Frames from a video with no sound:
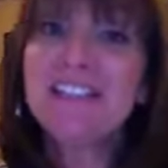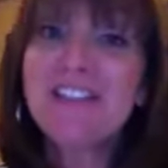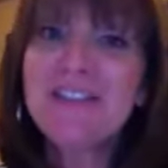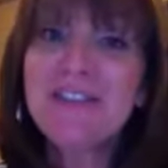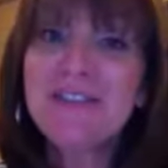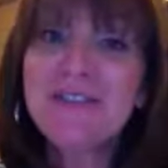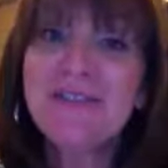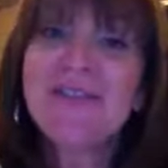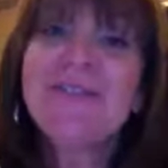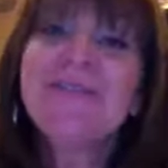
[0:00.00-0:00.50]
in
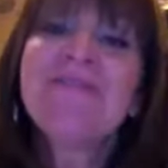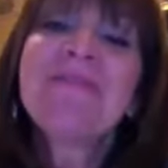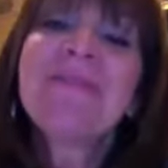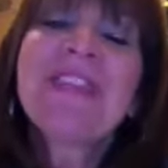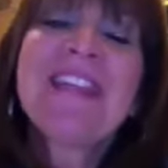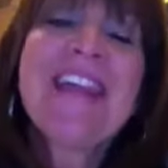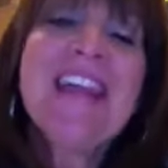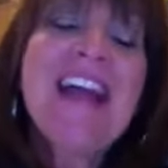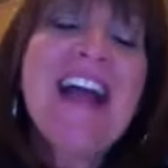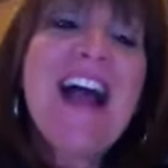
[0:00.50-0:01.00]
June.
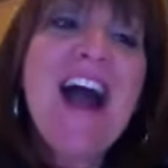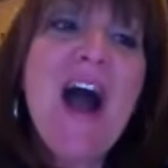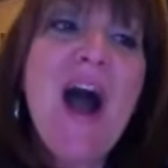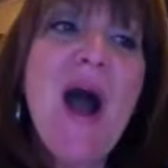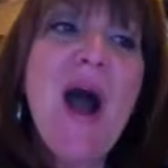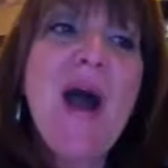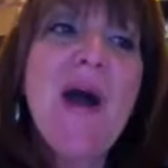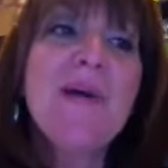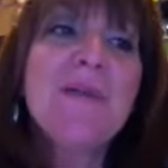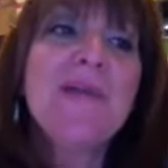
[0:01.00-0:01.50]

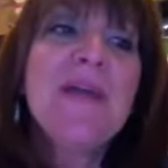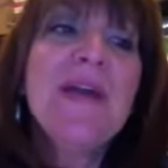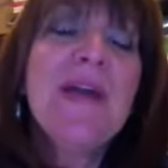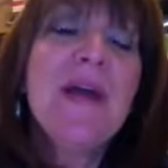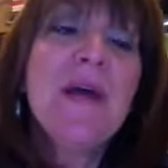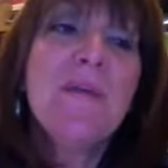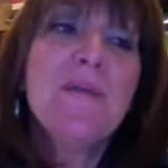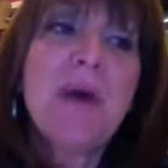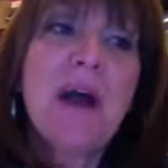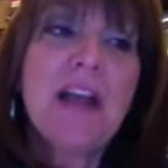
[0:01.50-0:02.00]

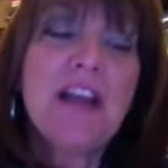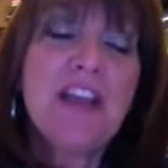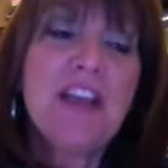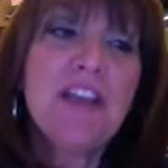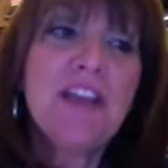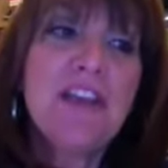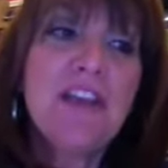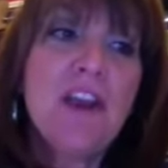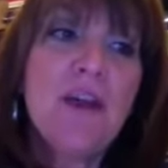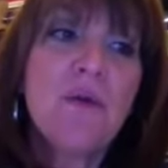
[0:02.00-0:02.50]
But,
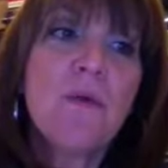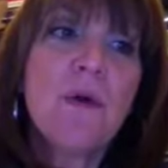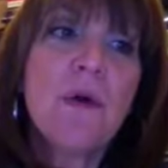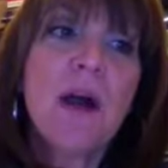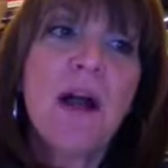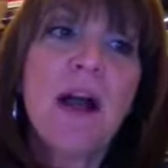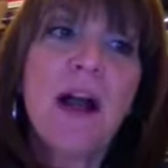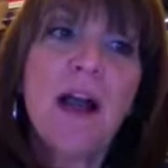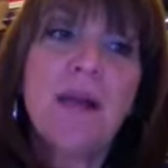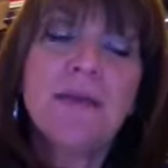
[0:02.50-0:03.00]
you know,
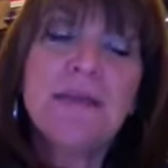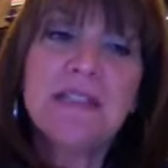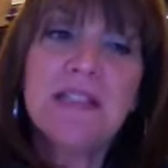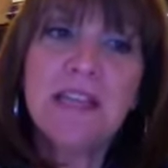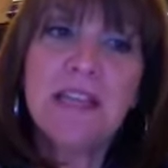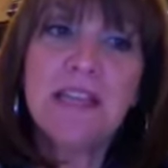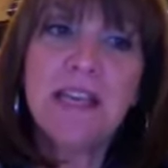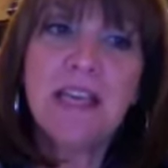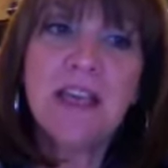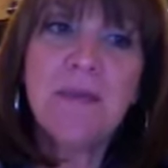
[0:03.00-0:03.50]
I was
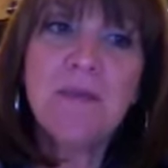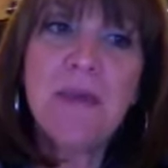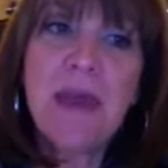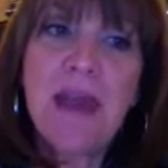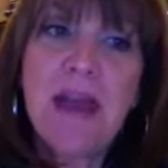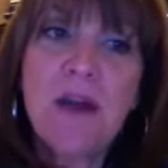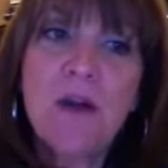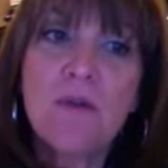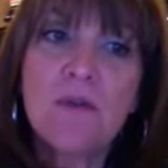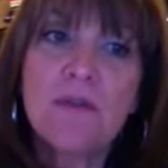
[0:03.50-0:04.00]
thinking
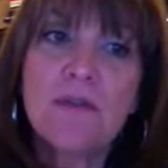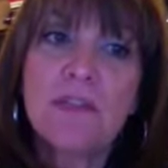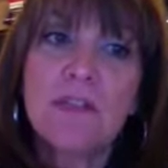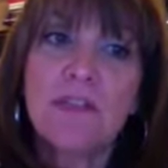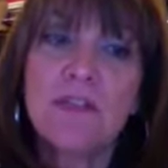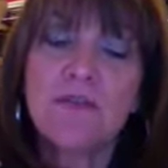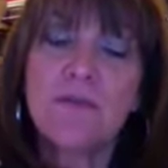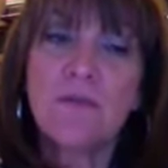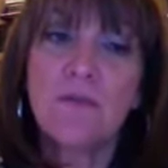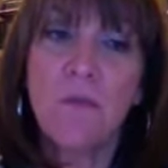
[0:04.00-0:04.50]

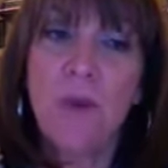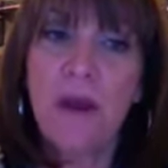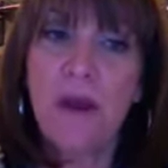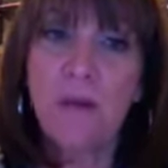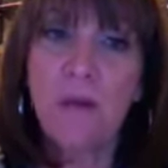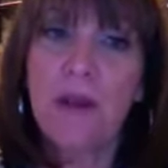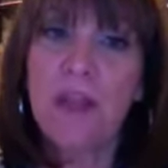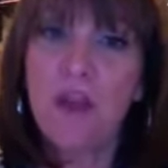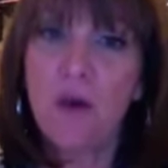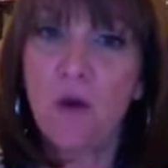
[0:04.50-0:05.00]
about where
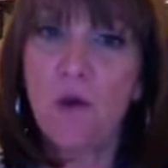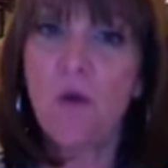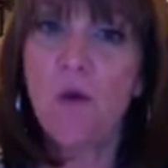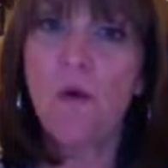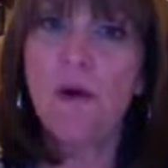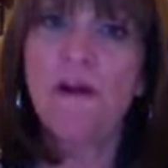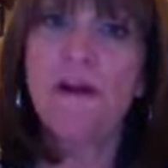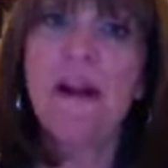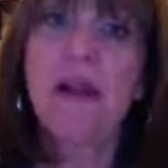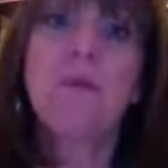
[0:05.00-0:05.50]
we
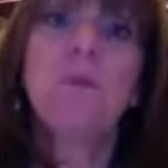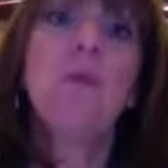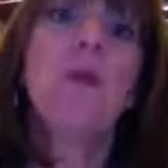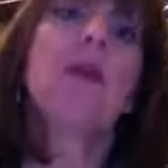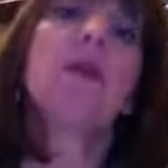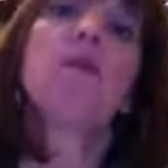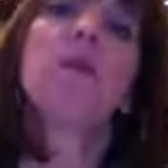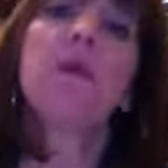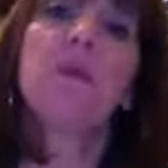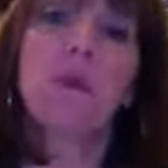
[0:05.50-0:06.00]
are and
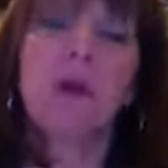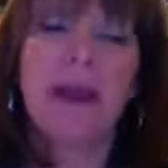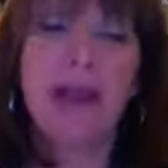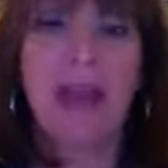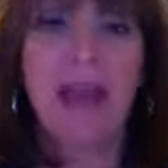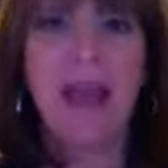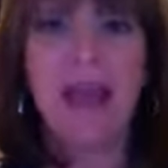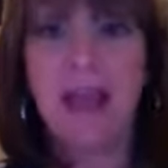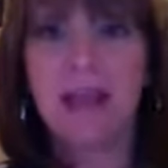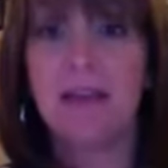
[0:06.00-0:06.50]
where we want
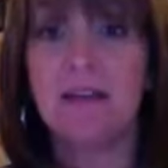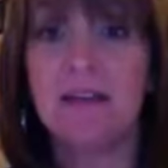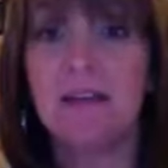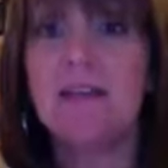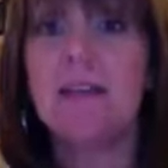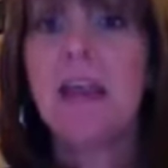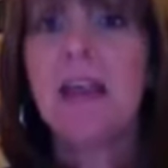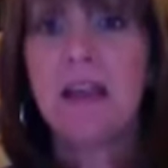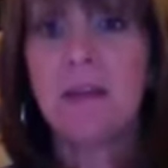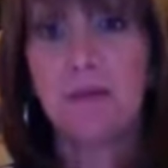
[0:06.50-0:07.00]
to
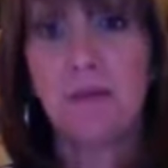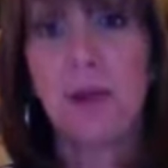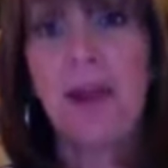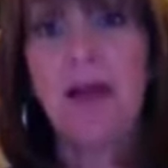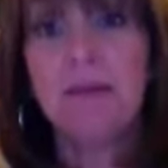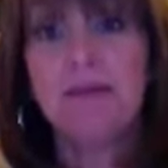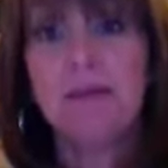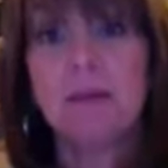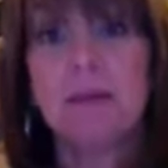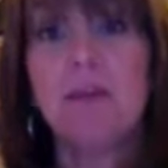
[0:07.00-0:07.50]
end, and
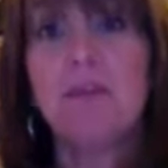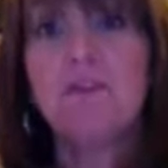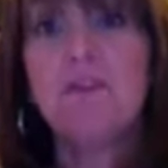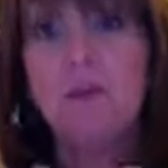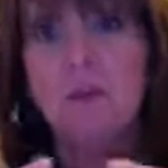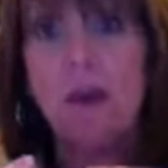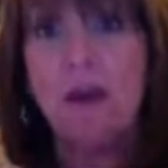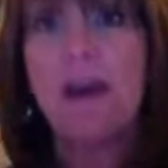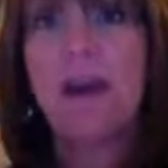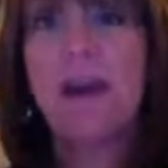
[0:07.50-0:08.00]
perhaps where
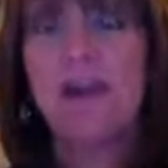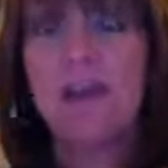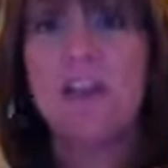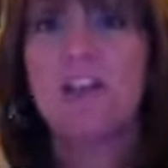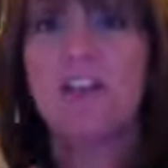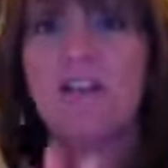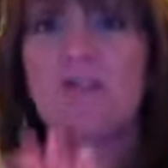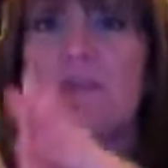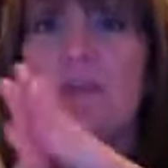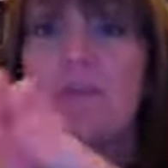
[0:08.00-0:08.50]
you want to end
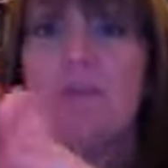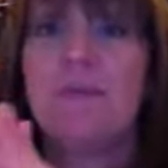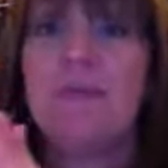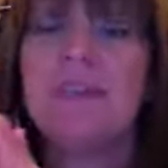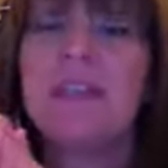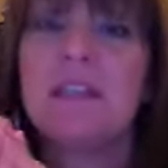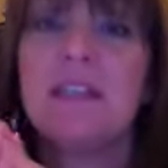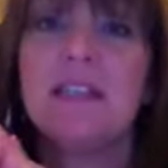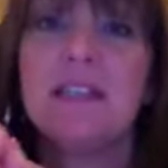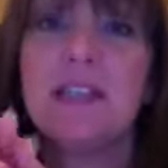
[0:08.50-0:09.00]
in your own
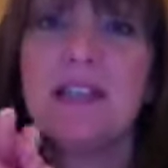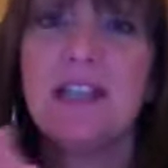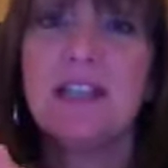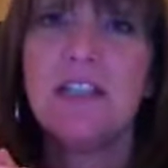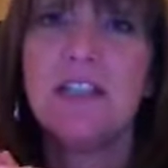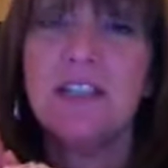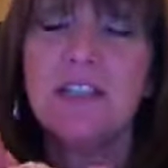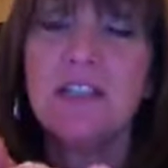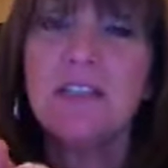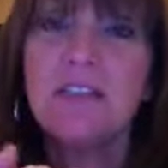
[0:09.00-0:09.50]
business. And I
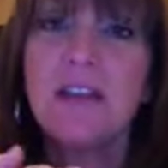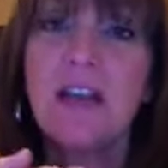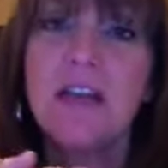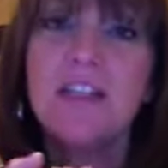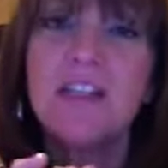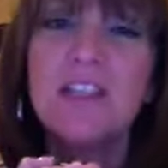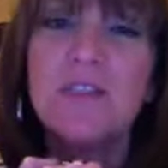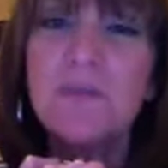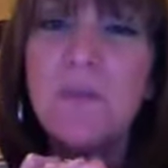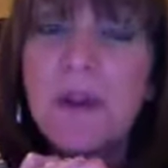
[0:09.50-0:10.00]

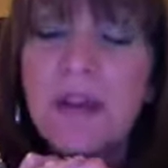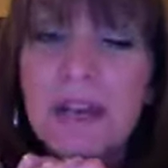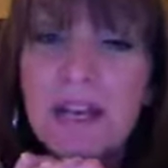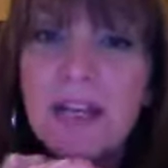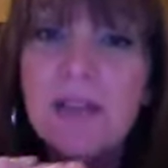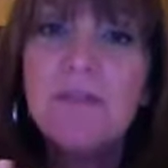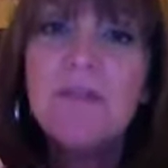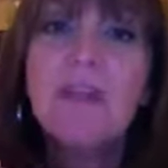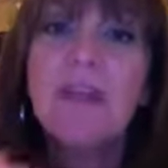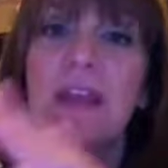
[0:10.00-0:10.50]
just wanted to
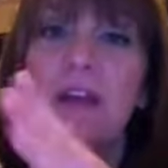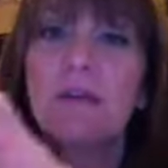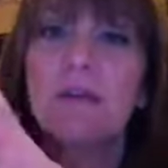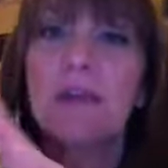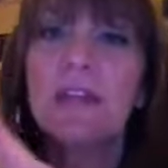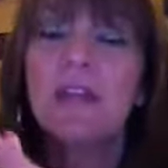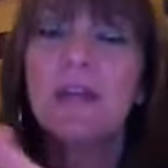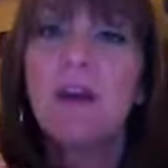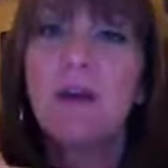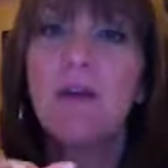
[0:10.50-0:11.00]
give you like
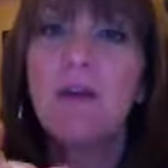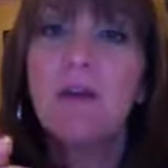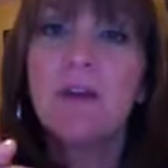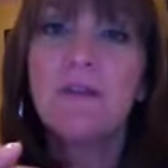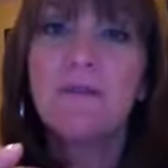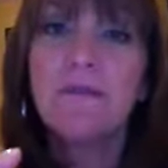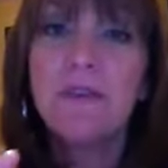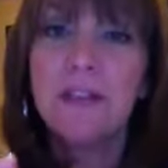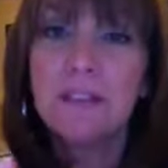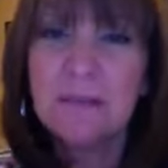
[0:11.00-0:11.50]
a
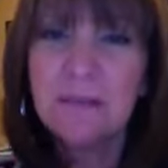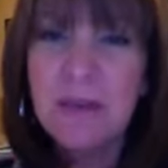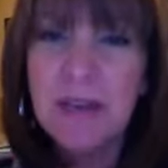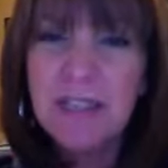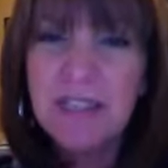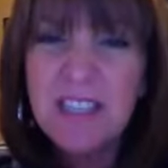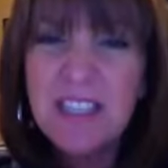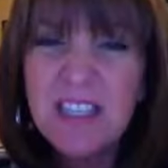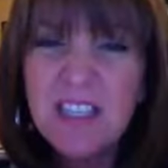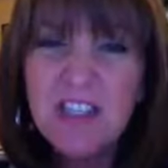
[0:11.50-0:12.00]
heartfelt
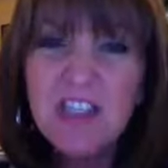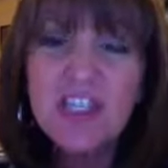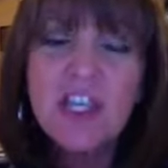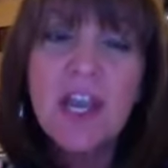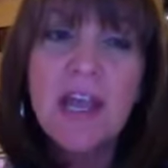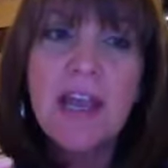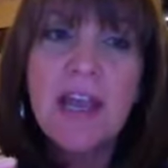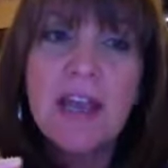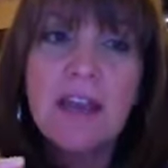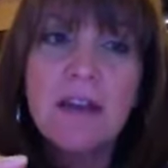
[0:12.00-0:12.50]
message
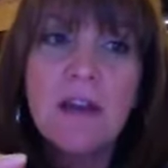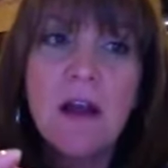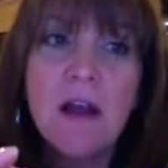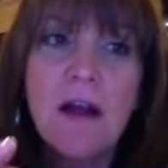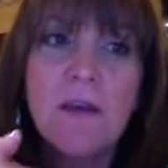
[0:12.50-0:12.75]
and